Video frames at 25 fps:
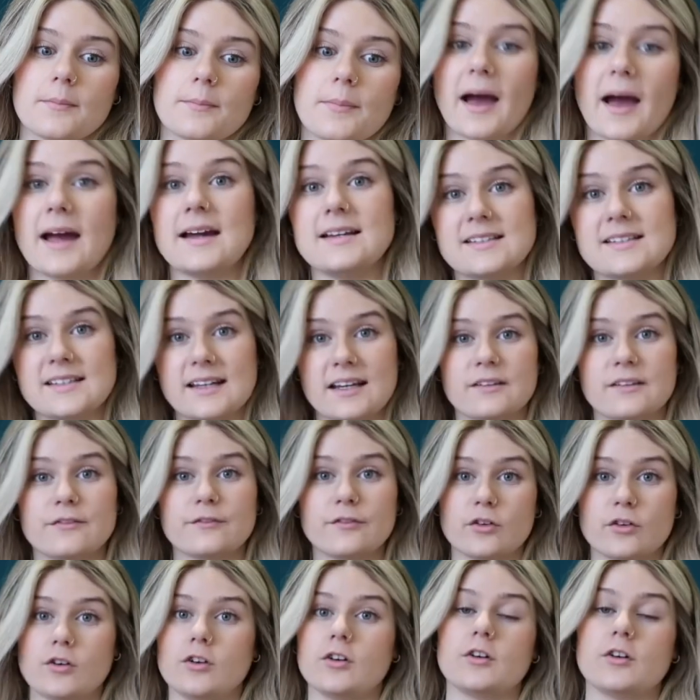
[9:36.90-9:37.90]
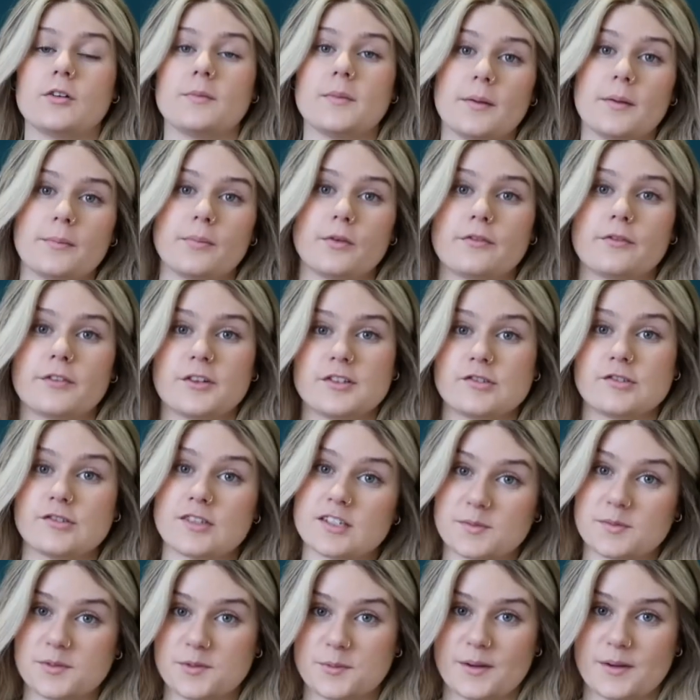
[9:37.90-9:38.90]
painting for my boyfriend's
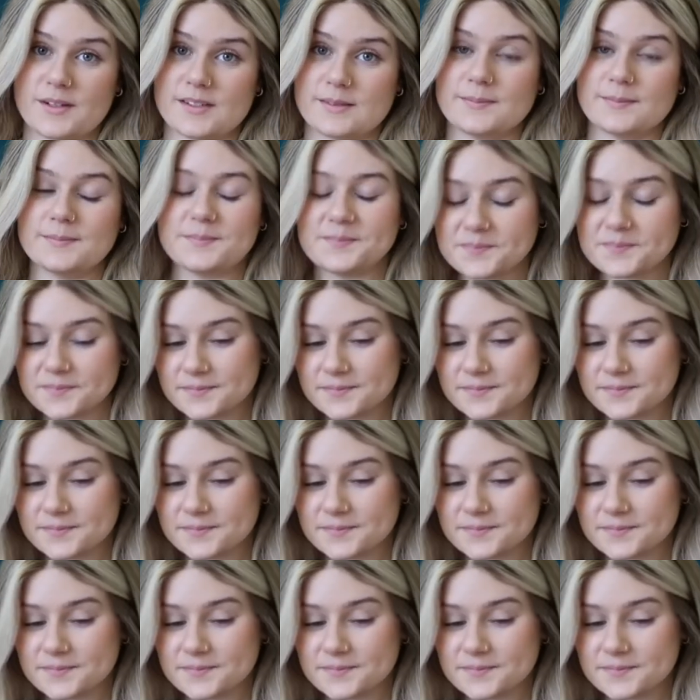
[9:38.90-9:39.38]
Christmas present.